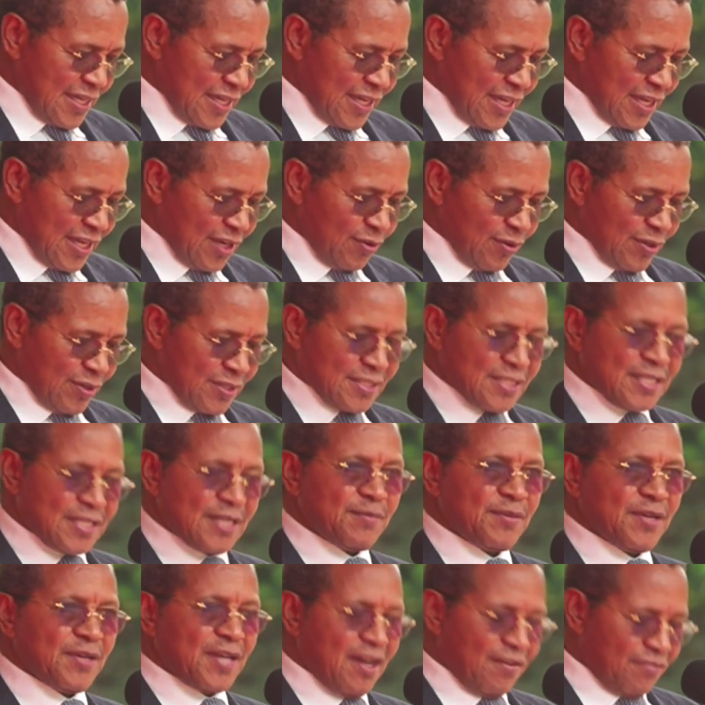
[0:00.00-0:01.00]
and your
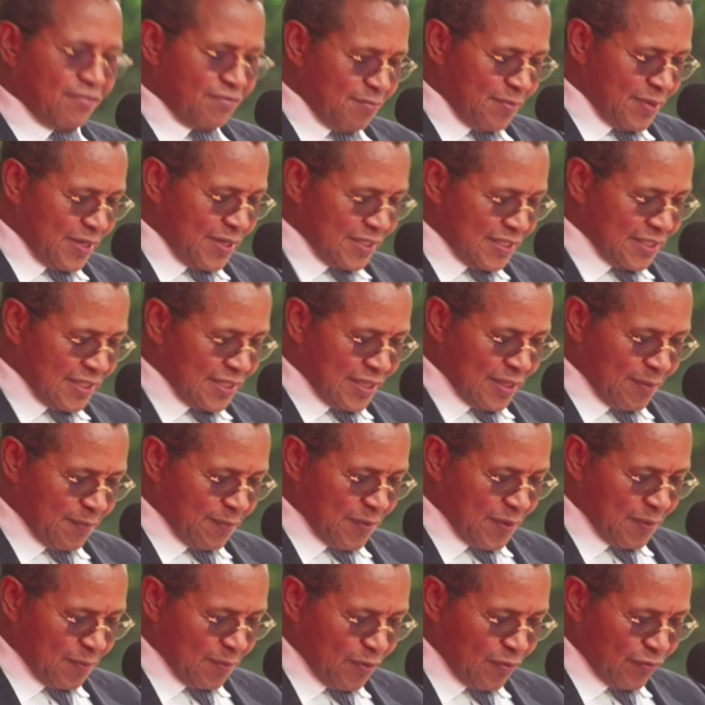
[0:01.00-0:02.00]
esteemed government and the
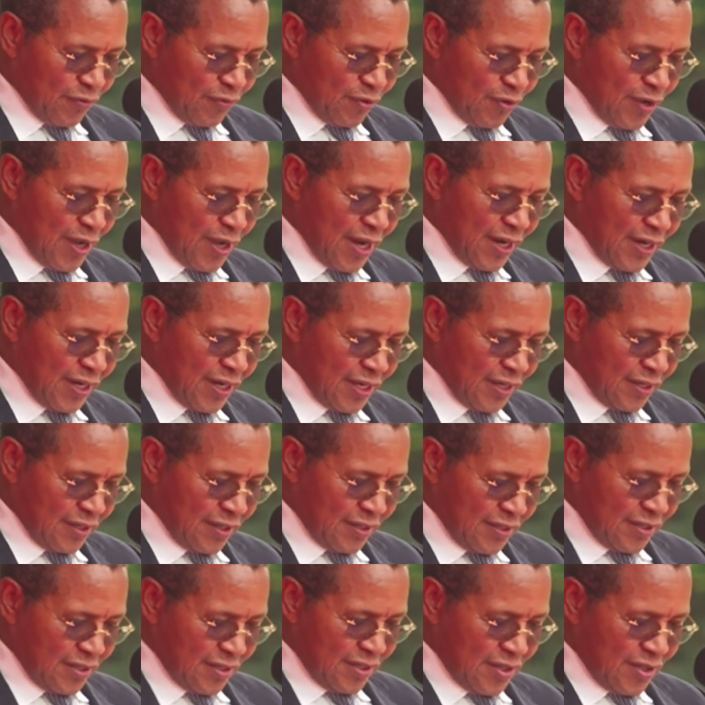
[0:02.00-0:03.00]
people of Uganda
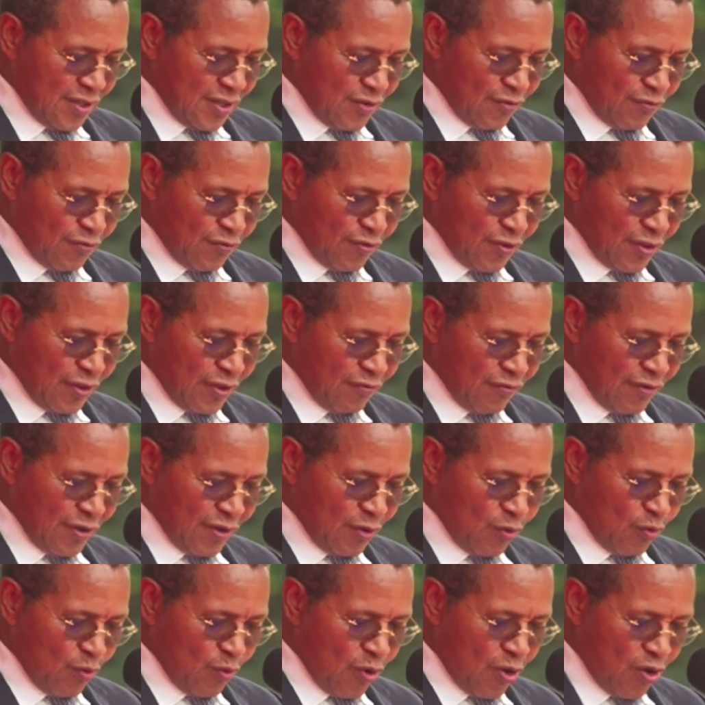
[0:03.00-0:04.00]
for the very
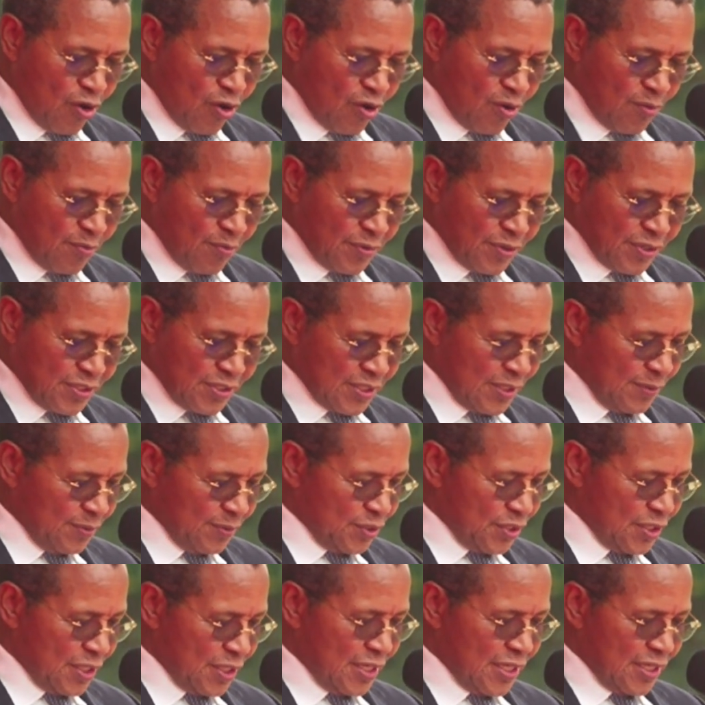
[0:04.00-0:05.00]
warm
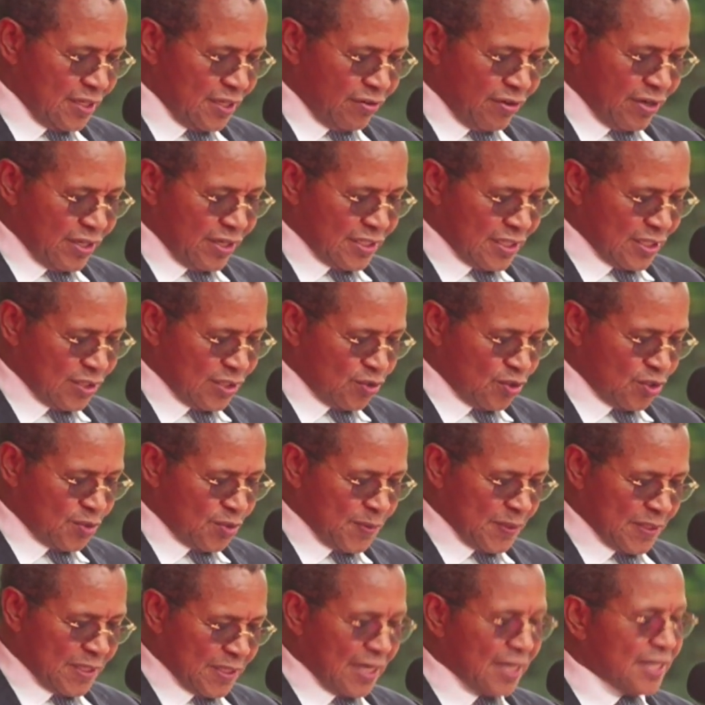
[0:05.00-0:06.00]
reception and gracious
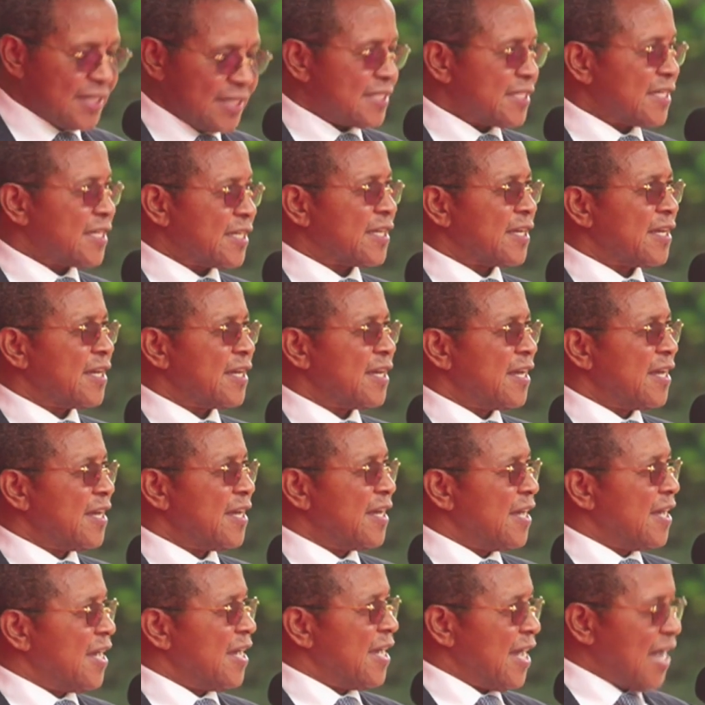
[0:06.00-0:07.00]
hospitality
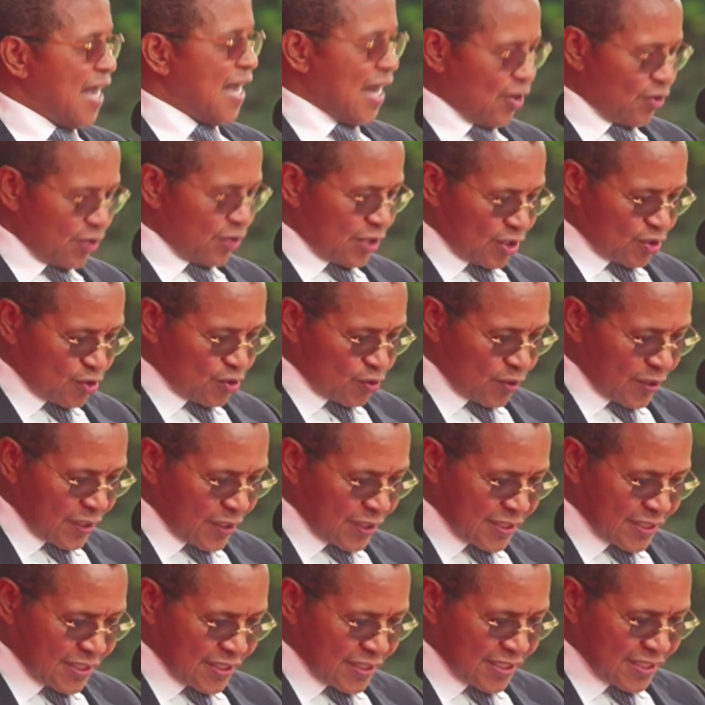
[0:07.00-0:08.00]
accorded to
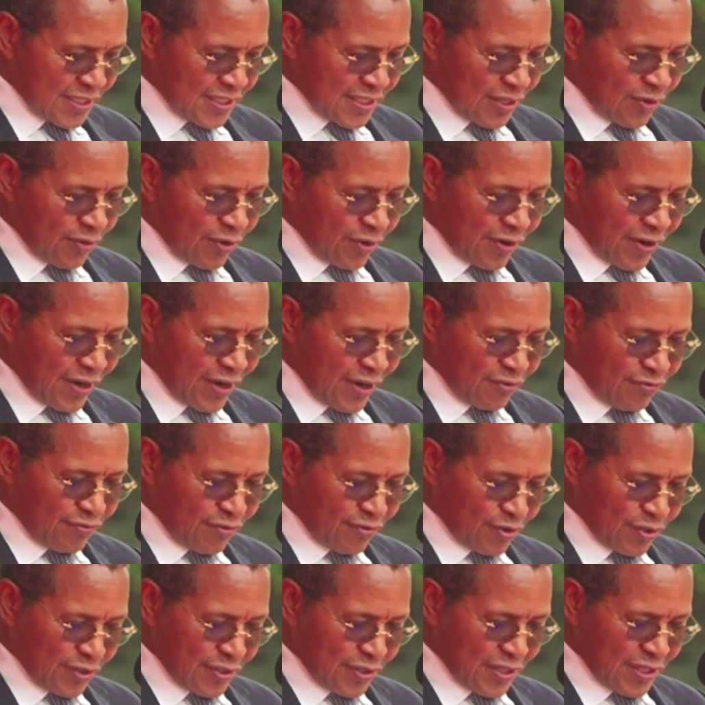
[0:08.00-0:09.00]
us since our
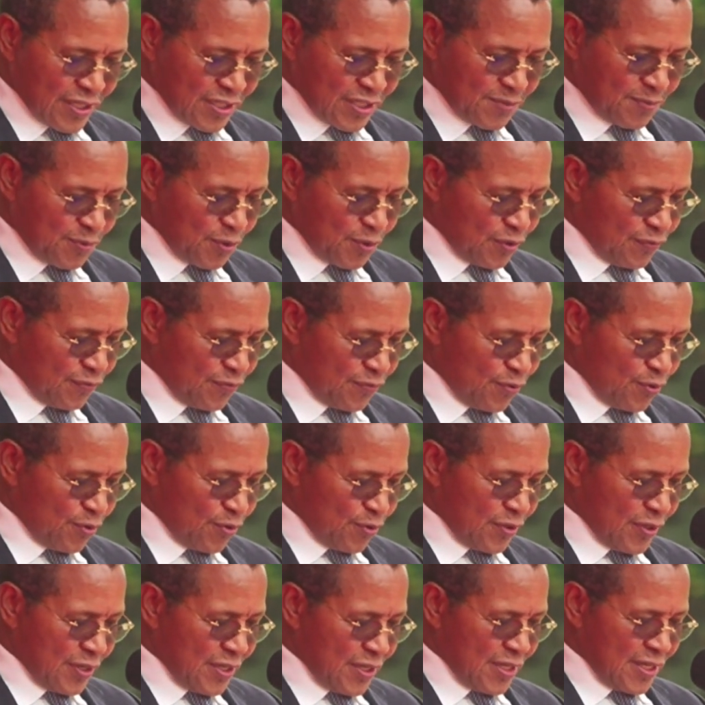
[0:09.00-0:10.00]
arrival in this beautiful
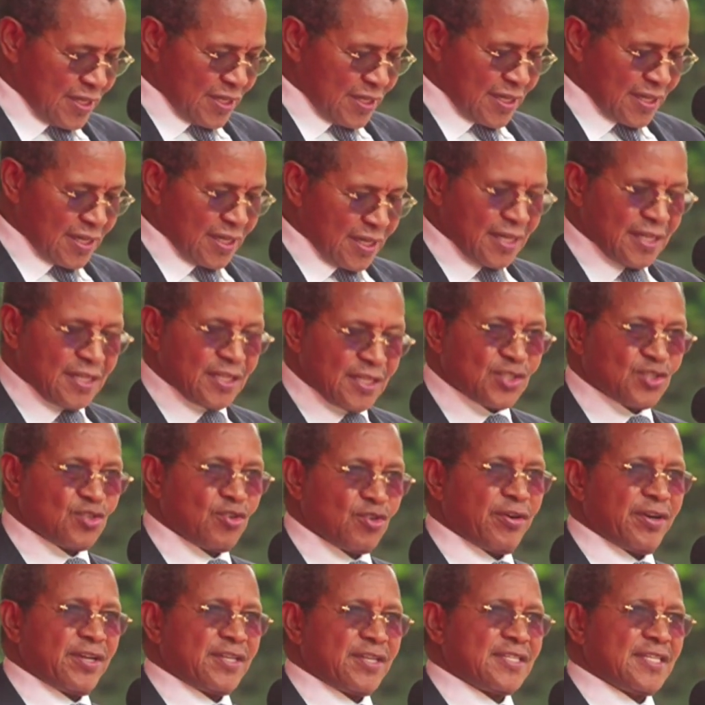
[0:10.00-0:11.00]
and
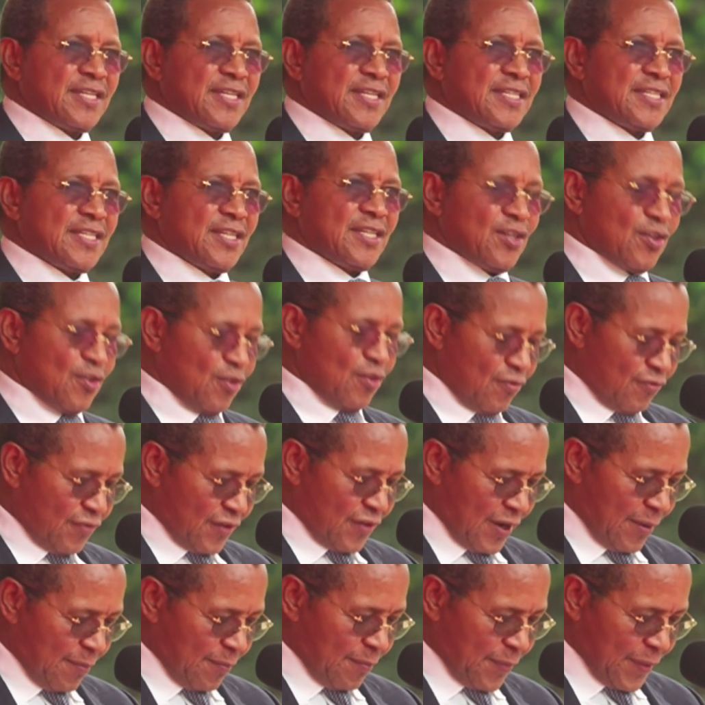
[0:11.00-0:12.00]
historic city of
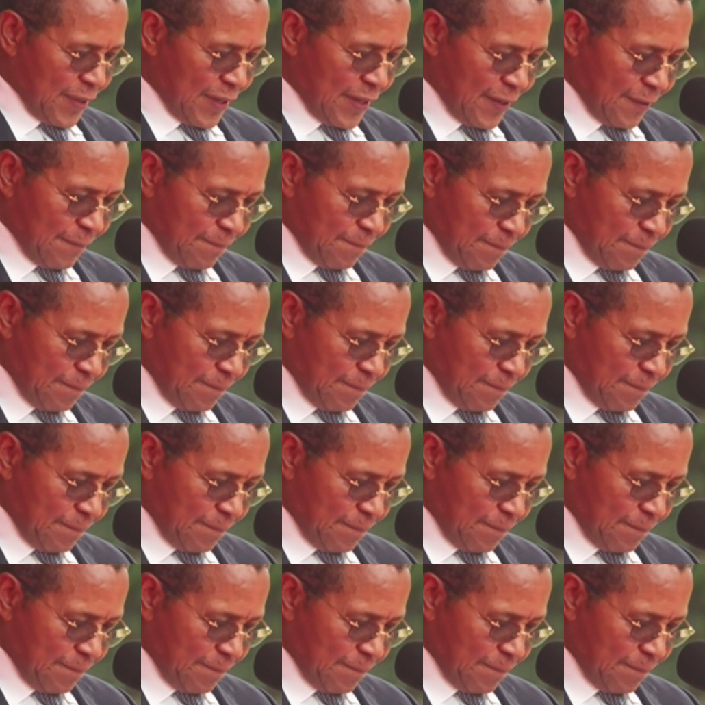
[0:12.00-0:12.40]
Kampala.